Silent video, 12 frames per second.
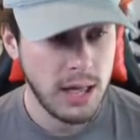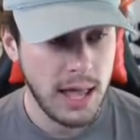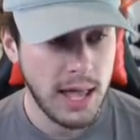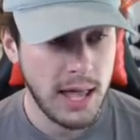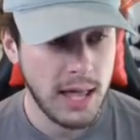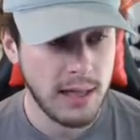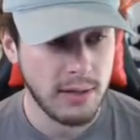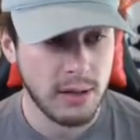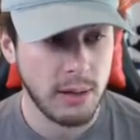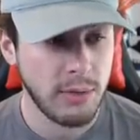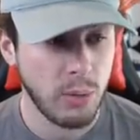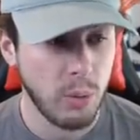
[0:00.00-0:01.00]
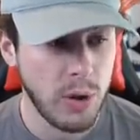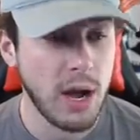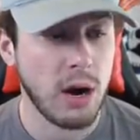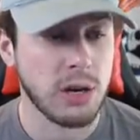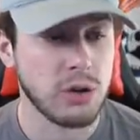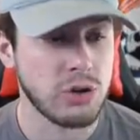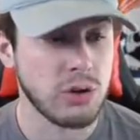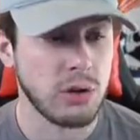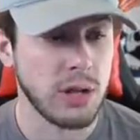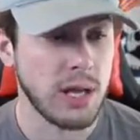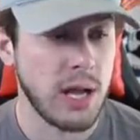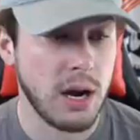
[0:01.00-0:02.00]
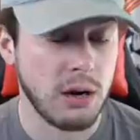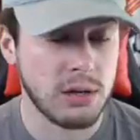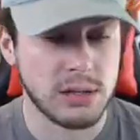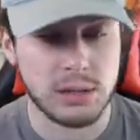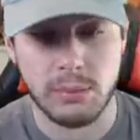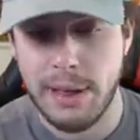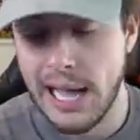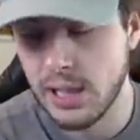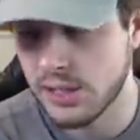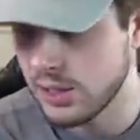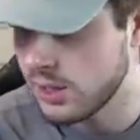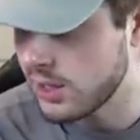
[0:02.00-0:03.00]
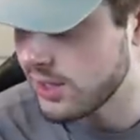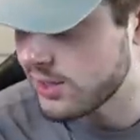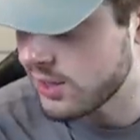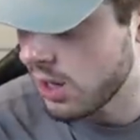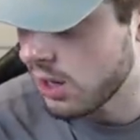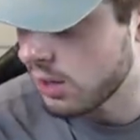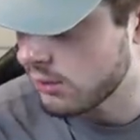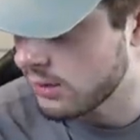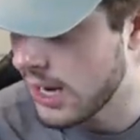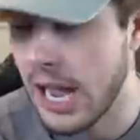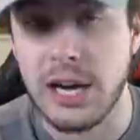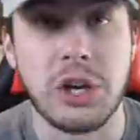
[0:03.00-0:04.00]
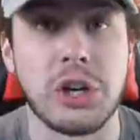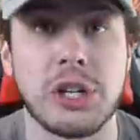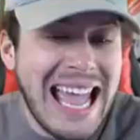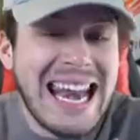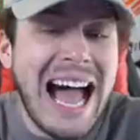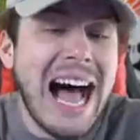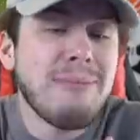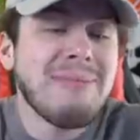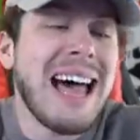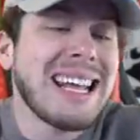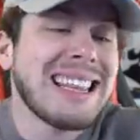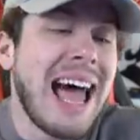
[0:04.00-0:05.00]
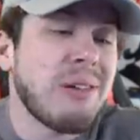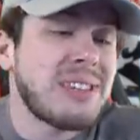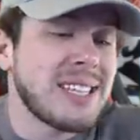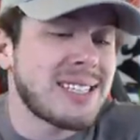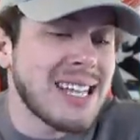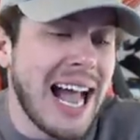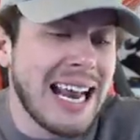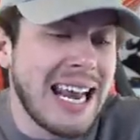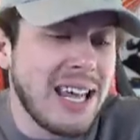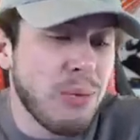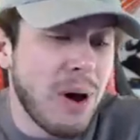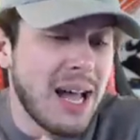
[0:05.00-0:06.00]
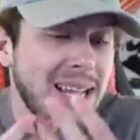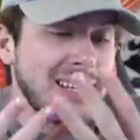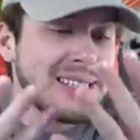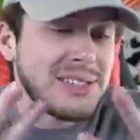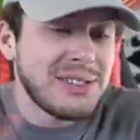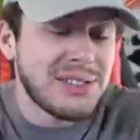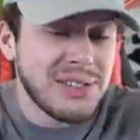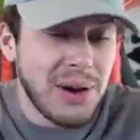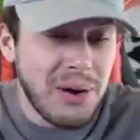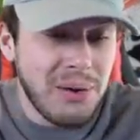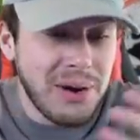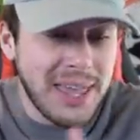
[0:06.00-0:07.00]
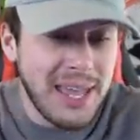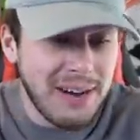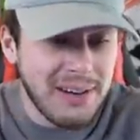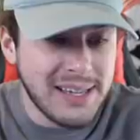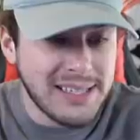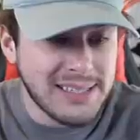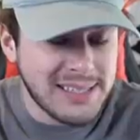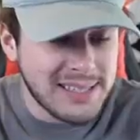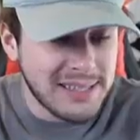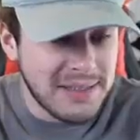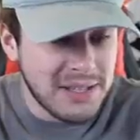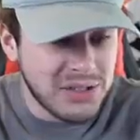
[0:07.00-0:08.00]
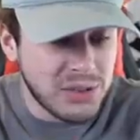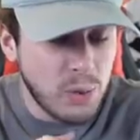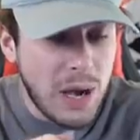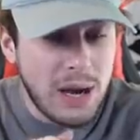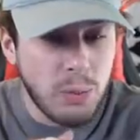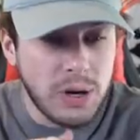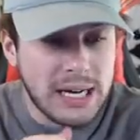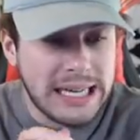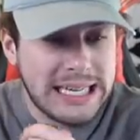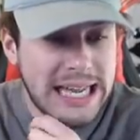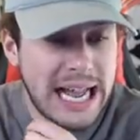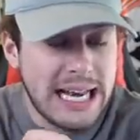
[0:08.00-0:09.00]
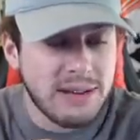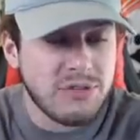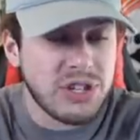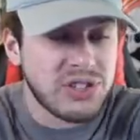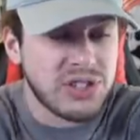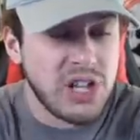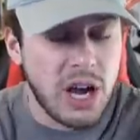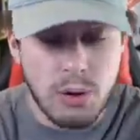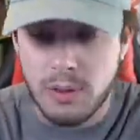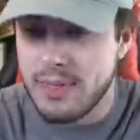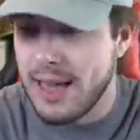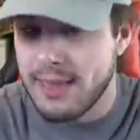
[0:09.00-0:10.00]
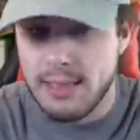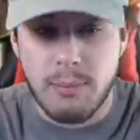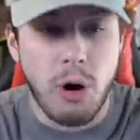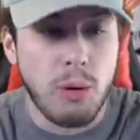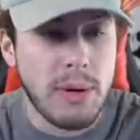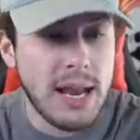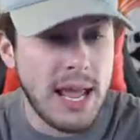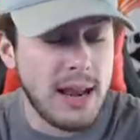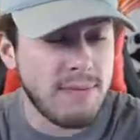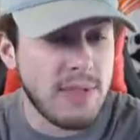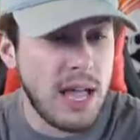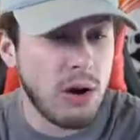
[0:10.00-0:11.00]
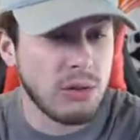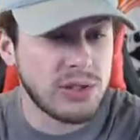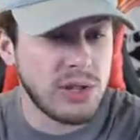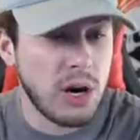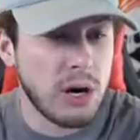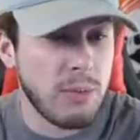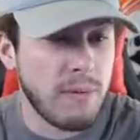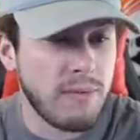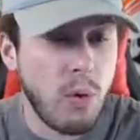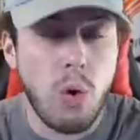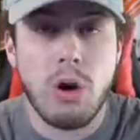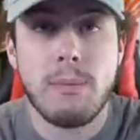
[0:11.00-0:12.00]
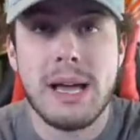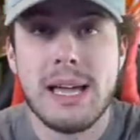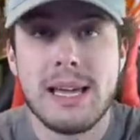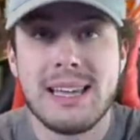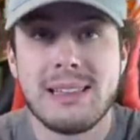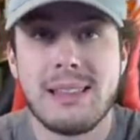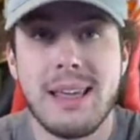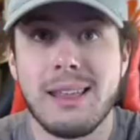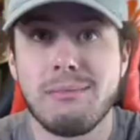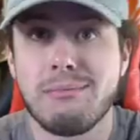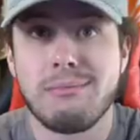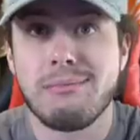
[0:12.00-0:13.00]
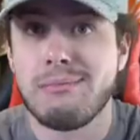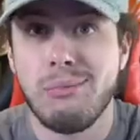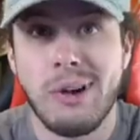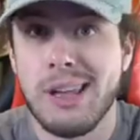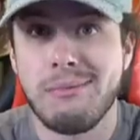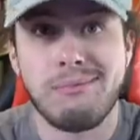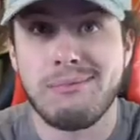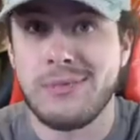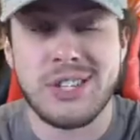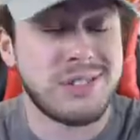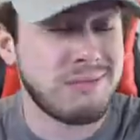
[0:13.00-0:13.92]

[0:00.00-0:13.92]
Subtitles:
and the club that we are controlling here, Crystal Palace, just are not good. And I'm not allowed to sign anyone, so here is the squad we're kind of just stuck with at the moment, and if they don't start to perform, then we just